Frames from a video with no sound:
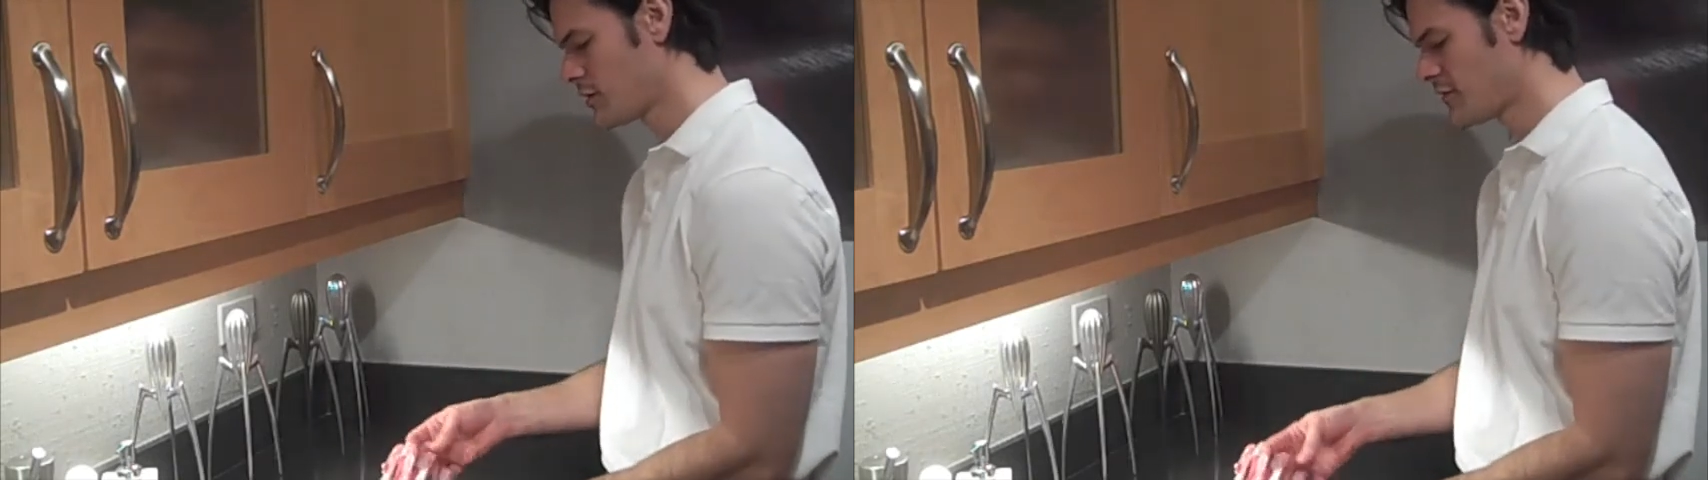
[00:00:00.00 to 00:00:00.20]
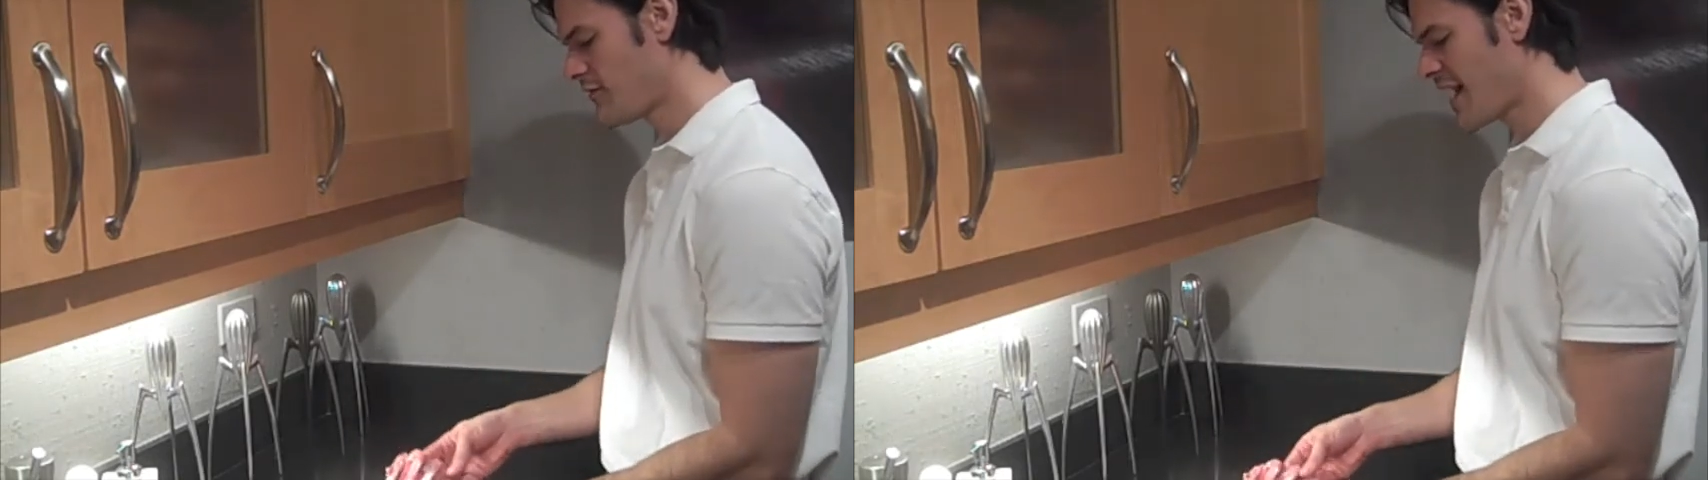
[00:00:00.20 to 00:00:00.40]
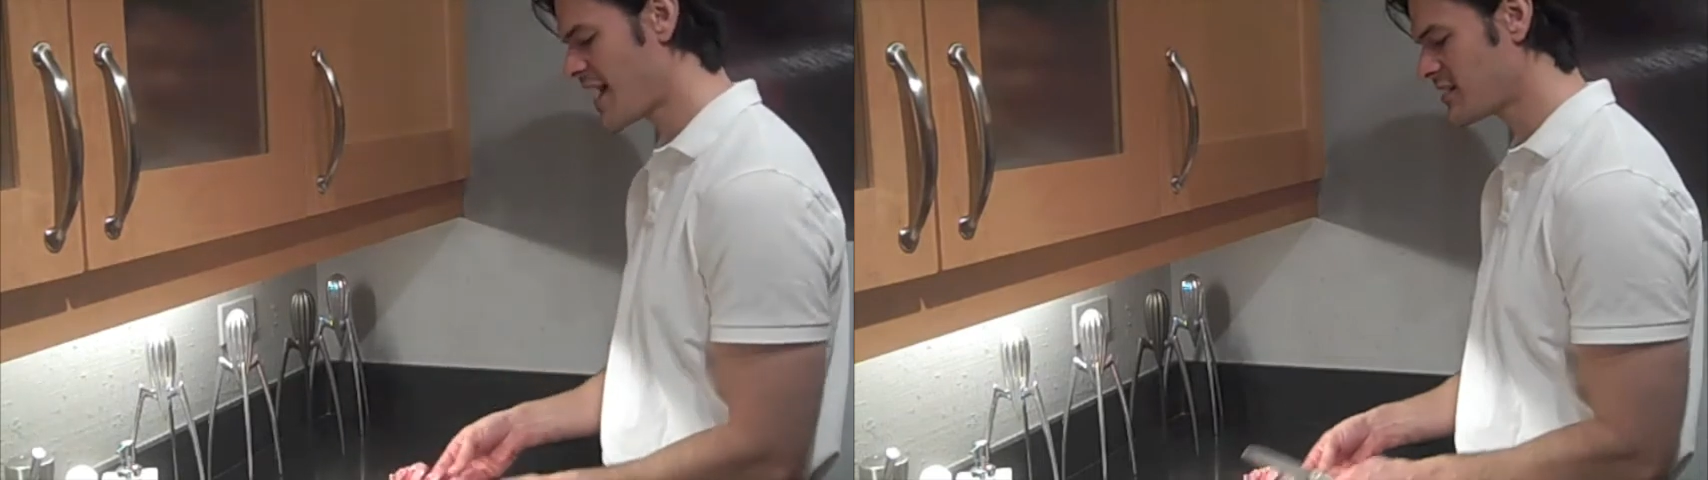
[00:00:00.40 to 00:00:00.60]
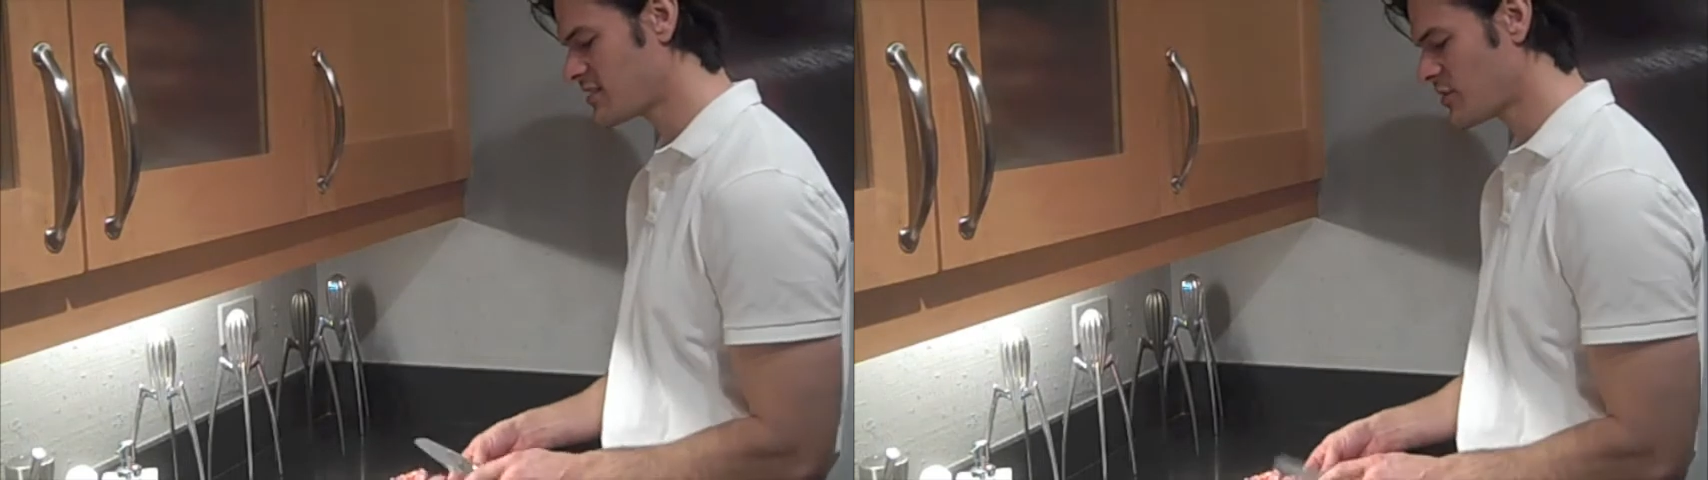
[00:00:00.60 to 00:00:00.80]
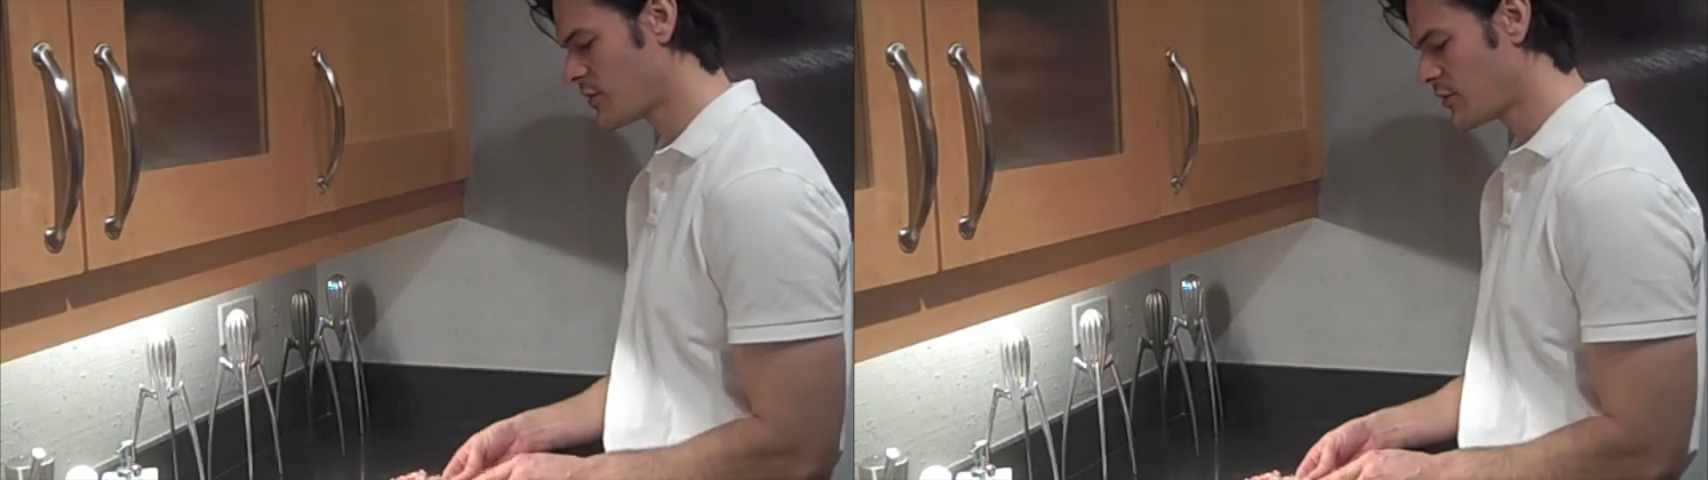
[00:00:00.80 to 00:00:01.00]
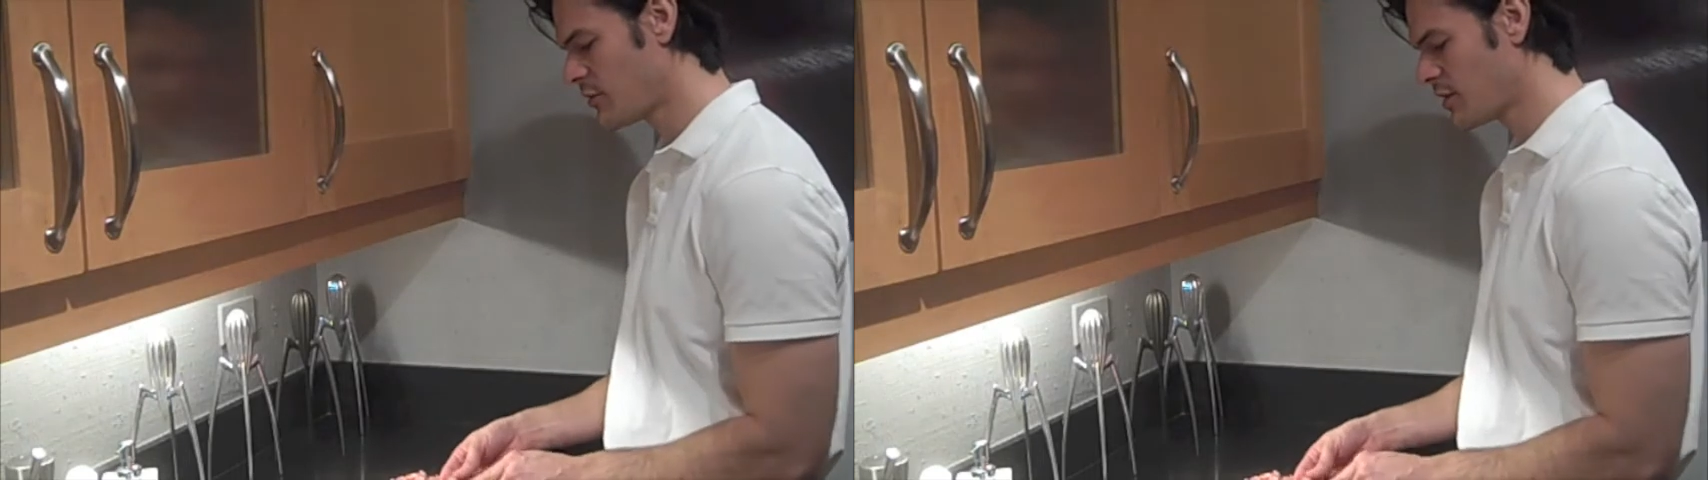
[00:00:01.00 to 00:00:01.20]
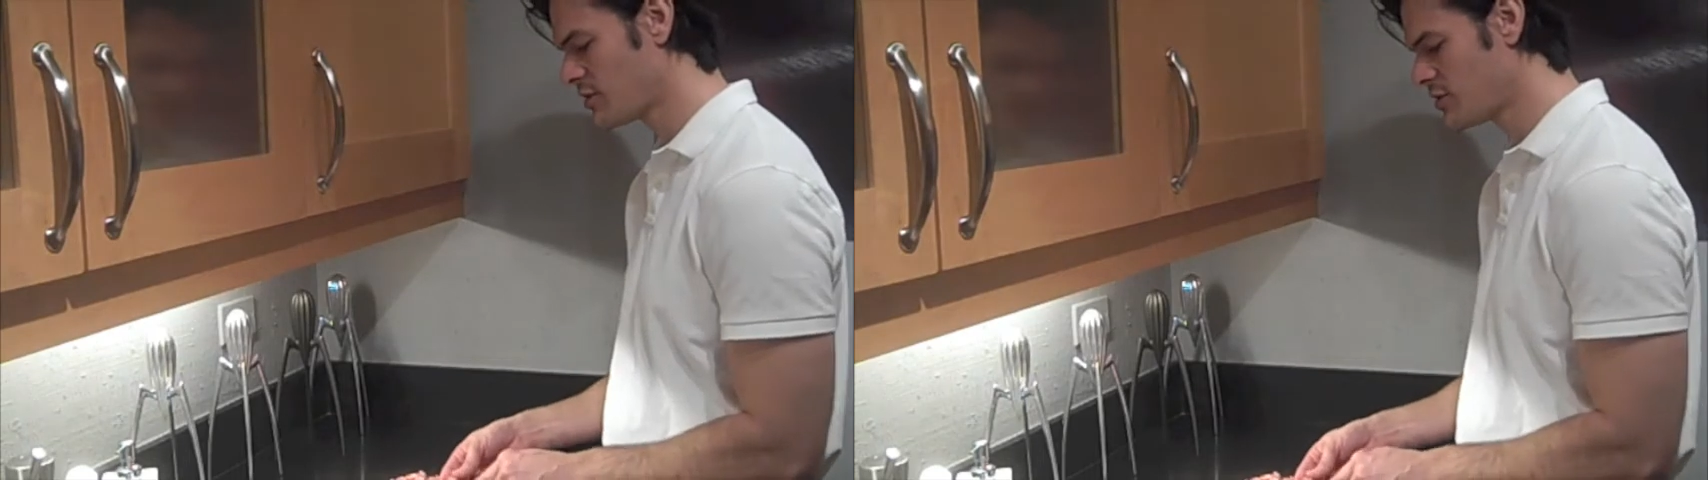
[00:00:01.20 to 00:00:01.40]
fat, so what we want to